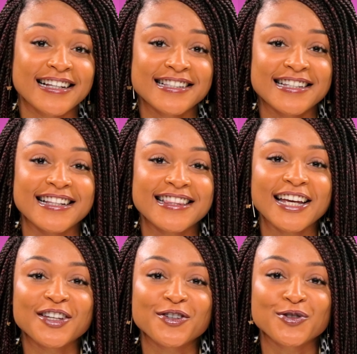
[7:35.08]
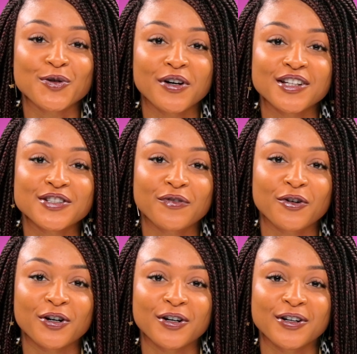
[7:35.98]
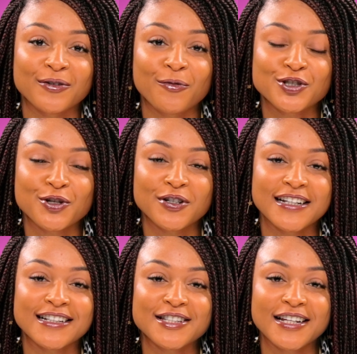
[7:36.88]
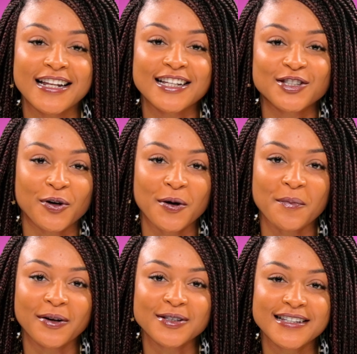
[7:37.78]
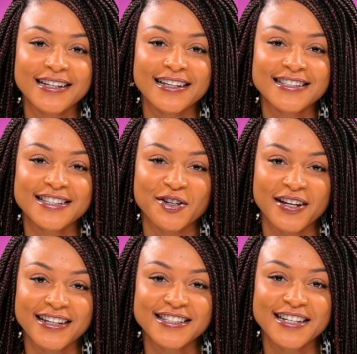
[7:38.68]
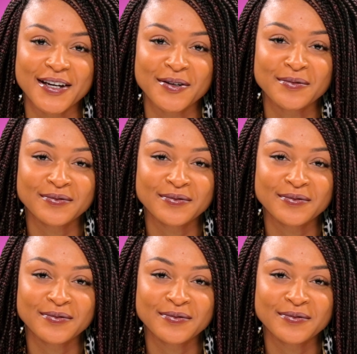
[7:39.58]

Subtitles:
that's it. Thank you so much for tuning in to Let's Talk About It. See you next time.